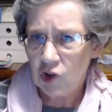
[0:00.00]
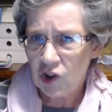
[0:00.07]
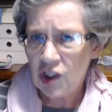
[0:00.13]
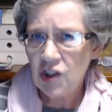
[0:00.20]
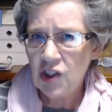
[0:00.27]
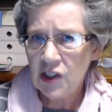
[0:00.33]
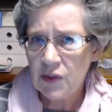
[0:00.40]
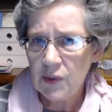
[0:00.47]

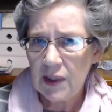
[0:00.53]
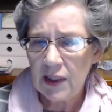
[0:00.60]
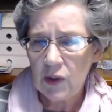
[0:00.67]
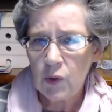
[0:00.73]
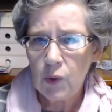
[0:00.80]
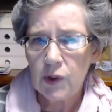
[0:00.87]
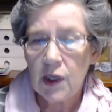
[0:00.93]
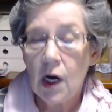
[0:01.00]
Ginger's really
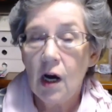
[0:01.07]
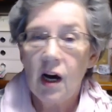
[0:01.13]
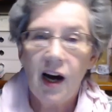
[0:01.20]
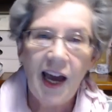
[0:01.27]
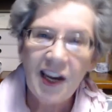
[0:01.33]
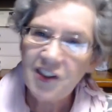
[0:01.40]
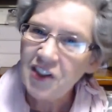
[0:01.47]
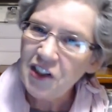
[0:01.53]
good.
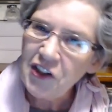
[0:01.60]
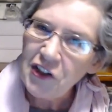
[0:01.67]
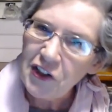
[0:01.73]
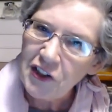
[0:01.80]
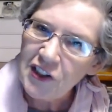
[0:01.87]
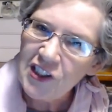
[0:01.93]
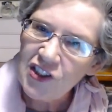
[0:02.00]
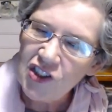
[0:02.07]
I actually
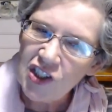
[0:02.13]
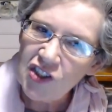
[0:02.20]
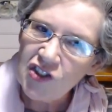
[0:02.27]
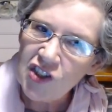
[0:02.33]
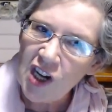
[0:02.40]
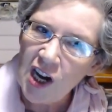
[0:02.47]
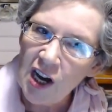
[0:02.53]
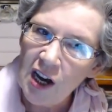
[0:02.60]
got onto
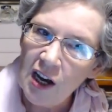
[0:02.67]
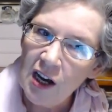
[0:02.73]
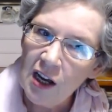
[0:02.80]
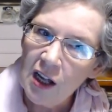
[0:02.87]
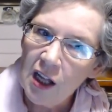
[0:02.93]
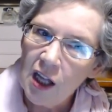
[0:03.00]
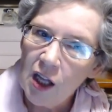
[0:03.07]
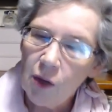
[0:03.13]
ginger
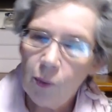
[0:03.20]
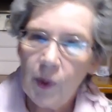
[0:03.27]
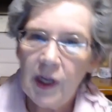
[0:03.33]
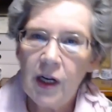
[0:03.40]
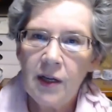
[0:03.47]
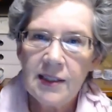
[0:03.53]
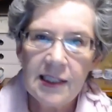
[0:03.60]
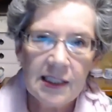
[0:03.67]

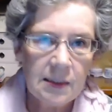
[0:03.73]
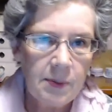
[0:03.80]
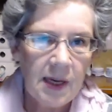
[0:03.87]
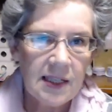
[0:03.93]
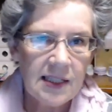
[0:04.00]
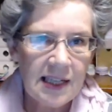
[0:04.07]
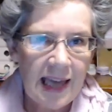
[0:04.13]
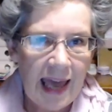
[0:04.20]
when I was
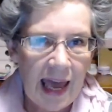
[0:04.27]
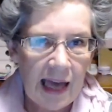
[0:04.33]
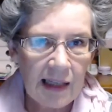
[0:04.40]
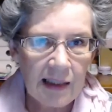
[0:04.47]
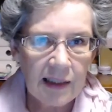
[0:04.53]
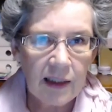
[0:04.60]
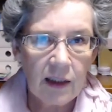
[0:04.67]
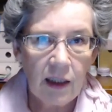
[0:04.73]
expecting
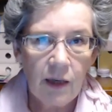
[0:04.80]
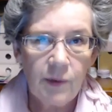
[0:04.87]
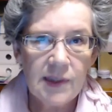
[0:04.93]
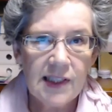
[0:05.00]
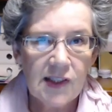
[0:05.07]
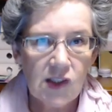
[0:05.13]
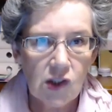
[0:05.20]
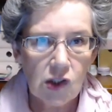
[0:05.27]
Alan, and I
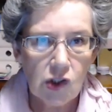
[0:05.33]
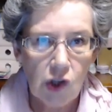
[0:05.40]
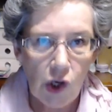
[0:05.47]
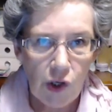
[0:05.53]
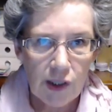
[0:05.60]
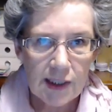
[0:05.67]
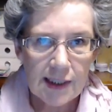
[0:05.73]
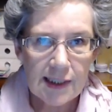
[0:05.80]
was
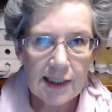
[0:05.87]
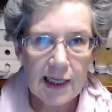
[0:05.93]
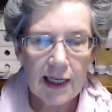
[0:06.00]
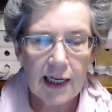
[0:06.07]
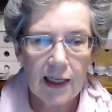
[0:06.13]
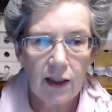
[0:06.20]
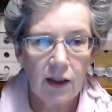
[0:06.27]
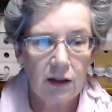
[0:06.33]
so
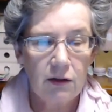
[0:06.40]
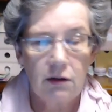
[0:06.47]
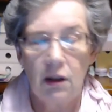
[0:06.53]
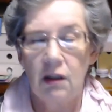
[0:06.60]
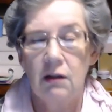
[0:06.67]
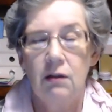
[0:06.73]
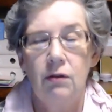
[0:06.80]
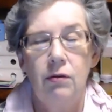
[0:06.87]
sick and
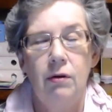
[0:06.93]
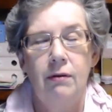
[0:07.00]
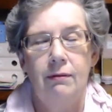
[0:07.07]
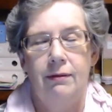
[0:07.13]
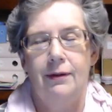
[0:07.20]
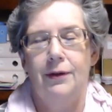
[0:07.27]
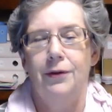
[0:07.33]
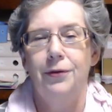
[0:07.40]
I
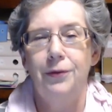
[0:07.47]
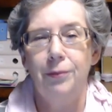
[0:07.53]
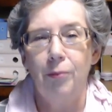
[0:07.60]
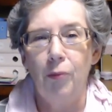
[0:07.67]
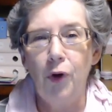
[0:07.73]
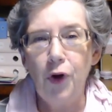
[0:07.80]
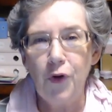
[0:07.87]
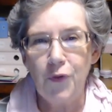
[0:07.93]

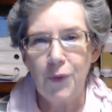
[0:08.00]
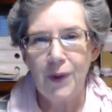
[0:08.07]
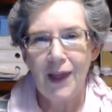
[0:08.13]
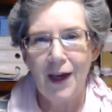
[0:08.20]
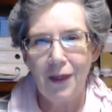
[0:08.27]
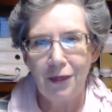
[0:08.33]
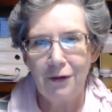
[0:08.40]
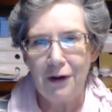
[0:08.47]
couldn't move
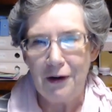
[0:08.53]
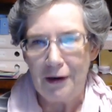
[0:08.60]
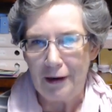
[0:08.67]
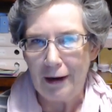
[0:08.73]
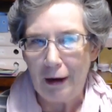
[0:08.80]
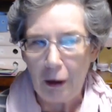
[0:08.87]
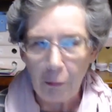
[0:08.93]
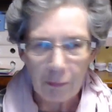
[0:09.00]
without
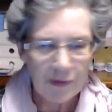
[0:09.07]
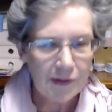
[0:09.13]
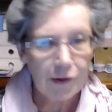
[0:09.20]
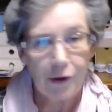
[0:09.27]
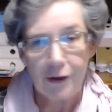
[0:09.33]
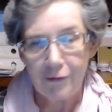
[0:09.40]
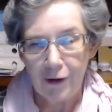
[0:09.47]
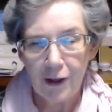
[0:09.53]
throwing up.
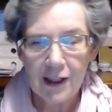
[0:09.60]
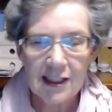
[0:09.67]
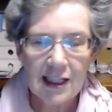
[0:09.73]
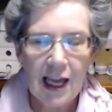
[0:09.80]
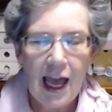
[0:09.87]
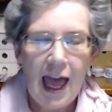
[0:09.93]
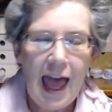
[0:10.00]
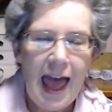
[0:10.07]
Sorry, folks.